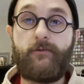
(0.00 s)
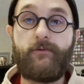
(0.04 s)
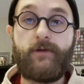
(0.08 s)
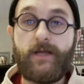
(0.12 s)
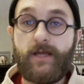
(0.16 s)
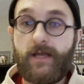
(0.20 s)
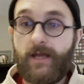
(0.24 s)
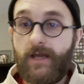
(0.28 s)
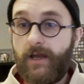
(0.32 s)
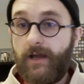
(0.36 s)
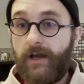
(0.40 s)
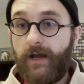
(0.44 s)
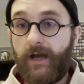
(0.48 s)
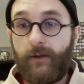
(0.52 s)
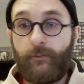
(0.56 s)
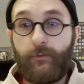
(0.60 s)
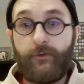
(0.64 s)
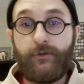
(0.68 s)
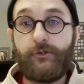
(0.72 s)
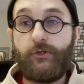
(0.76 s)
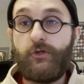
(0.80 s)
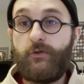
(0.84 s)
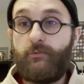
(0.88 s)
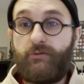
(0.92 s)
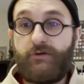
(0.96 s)
I really do
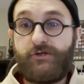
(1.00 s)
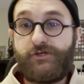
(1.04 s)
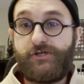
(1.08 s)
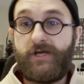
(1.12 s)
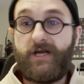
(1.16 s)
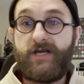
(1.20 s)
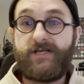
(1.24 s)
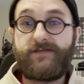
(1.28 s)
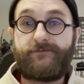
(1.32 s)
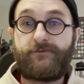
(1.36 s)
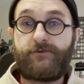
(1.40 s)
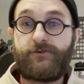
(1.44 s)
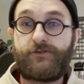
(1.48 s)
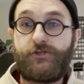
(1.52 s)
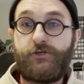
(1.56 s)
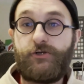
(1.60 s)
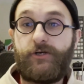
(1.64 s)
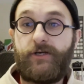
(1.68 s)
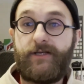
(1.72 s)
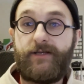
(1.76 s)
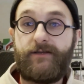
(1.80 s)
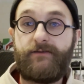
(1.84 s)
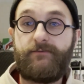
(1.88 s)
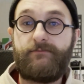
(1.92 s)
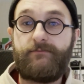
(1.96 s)
appreciate you guys for tuning
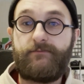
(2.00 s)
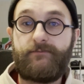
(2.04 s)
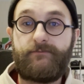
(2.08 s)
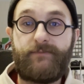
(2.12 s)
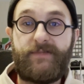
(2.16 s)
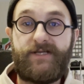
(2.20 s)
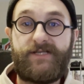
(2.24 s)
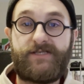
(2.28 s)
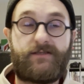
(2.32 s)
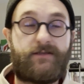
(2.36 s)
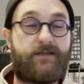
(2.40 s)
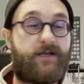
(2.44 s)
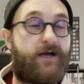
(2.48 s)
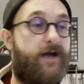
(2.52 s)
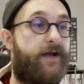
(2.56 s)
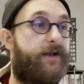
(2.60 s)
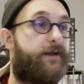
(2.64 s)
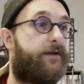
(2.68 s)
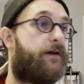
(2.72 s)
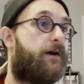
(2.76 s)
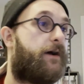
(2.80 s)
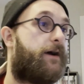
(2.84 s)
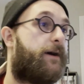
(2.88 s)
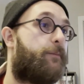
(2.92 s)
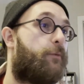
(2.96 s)
in. It means a lot.
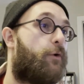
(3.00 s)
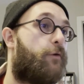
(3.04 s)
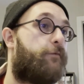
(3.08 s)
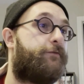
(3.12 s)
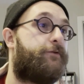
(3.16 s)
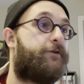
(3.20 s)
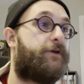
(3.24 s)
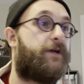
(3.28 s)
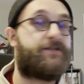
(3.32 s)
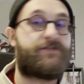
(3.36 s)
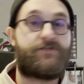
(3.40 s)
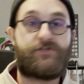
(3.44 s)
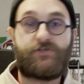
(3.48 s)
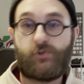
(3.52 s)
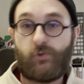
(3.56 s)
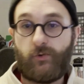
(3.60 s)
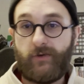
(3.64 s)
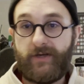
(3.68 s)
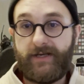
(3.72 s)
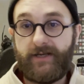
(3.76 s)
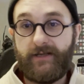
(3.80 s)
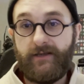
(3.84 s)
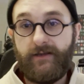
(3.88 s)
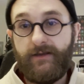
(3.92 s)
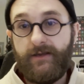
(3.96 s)
Hopefully you guys enjoyed.
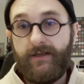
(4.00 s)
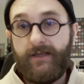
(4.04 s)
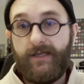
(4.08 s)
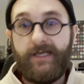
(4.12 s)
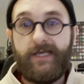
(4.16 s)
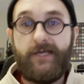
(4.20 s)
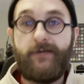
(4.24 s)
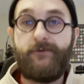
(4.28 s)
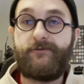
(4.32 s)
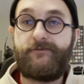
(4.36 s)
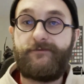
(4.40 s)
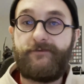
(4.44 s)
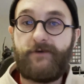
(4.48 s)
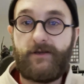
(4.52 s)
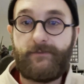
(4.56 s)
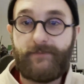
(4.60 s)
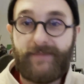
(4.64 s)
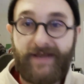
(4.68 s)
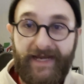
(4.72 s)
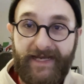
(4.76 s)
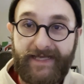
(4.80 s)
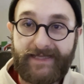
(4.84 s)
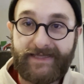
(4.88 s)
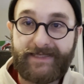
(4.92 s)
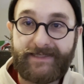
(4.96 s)
It was fun making
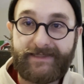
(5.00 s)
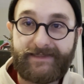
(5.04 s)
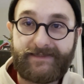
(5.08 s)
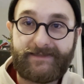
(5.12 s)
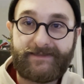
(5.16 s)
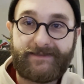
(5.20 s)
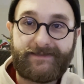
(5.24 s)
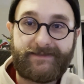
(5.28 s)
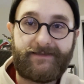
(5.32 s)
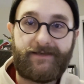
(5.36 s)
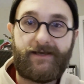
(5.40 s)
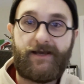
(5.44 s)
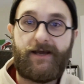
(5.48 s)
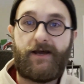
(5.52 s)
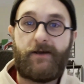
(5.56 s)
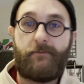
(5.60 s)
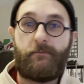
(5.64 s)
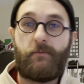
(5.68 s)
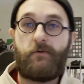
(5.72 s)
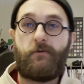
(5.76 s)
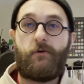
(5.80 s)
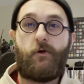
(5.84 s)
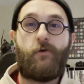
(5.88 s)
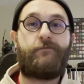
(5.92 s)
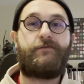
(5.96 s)
this.
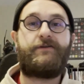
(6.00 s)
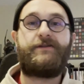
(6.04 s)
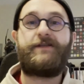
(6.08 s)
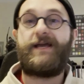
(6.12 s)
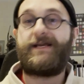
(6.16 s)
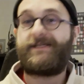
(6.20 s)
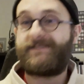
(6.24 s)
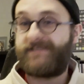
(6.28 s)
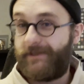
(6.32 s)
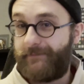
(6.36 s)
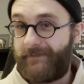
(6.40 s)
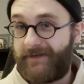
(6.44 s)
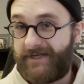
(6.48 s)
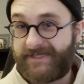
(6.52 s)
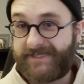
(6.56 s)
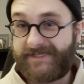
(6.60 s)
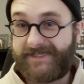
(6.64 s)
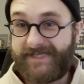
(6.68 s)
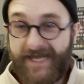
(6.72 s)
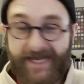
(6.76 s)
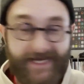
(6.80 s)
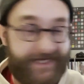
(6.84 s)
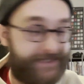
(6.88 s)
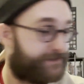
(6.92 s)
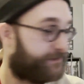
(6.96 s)
Hopefully next time it doesn't take
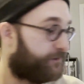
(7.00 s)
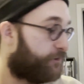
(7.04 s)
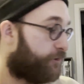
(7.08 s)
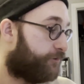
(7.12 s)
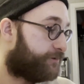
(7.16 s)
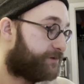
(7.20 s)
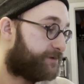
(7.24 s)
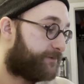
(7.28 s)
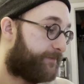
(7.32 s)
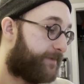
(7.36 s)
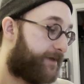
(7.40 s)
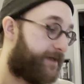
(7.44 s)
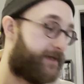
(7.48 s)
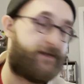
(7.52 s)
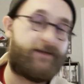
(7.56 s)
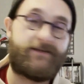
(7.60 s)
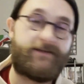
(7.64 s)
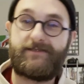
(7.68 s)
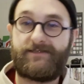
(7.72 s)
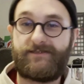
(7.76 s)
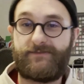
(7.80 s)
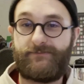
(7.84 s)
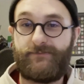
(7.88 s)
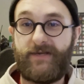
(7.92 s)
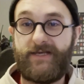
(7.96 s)
as long to make, because it's
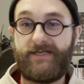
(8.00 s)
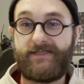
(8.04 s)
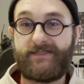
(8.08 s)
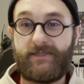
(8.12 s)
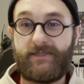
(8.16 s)
basically been a